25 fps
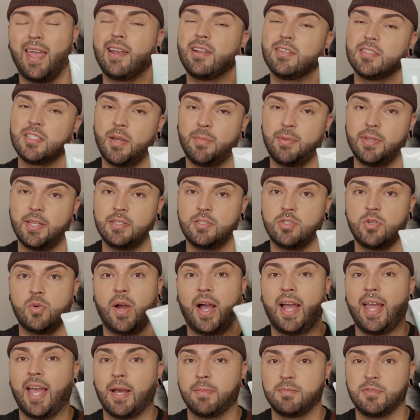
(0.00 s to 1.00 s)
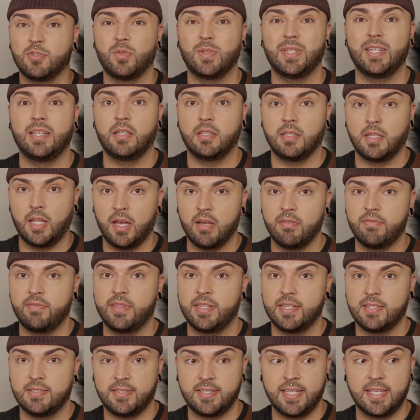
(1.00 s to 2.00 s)
And on top of that too, I absolutely
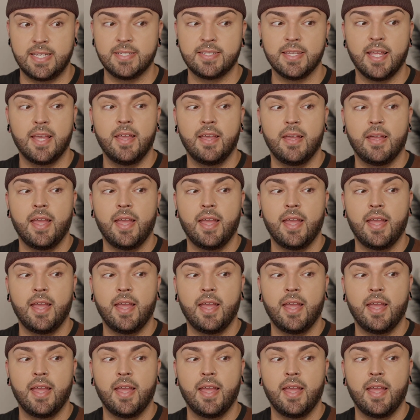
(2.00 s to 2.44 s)
love the scent.